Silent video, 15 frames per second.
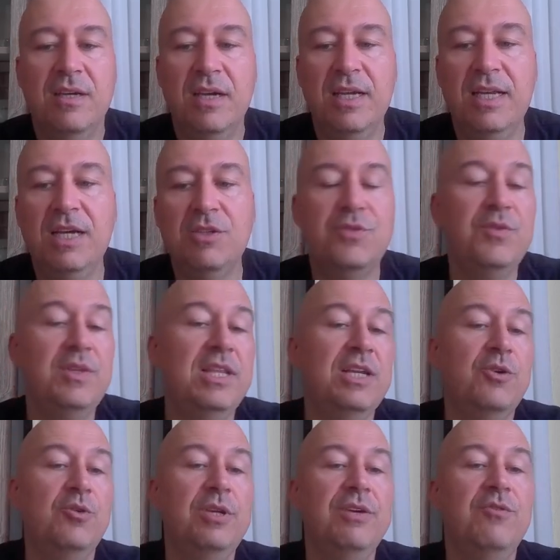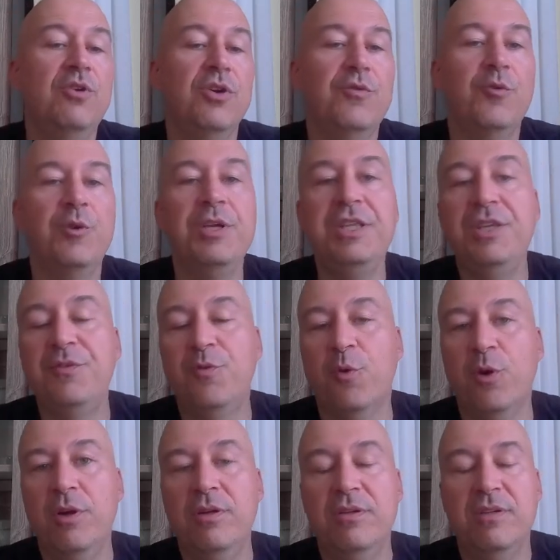And now Swidler could have gone for
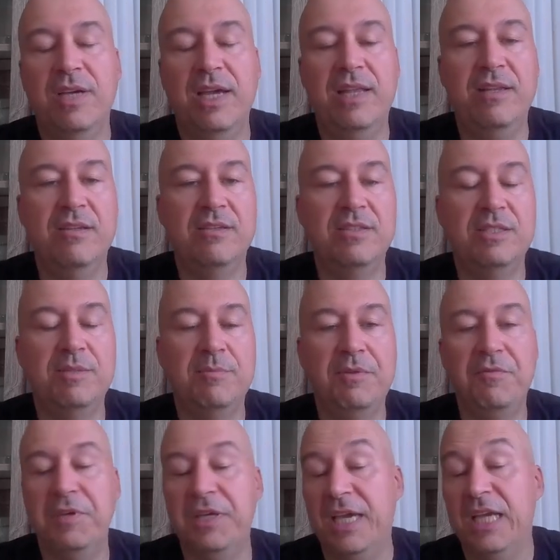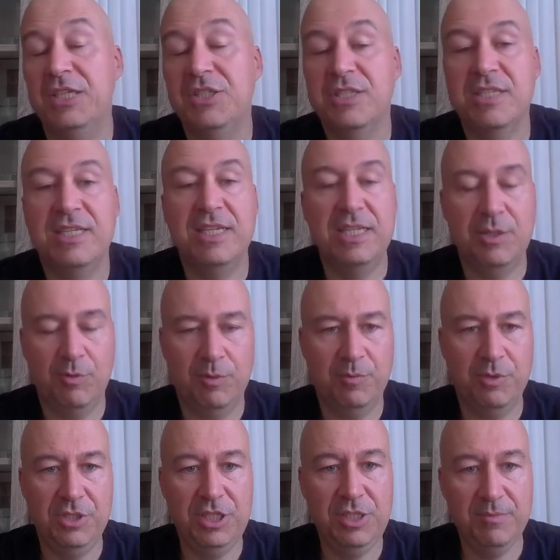ed4 and simplifications in an equal
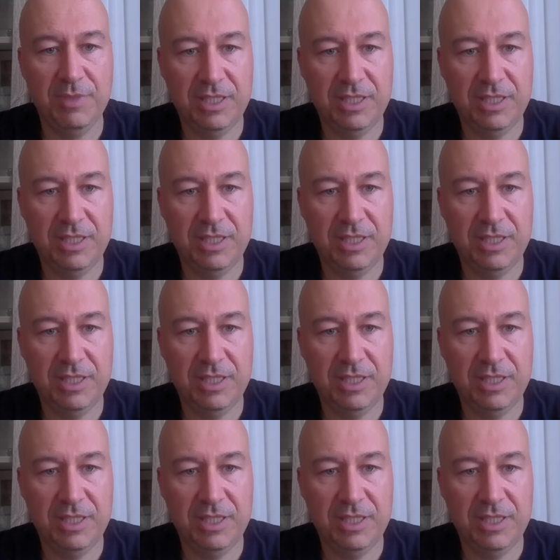position,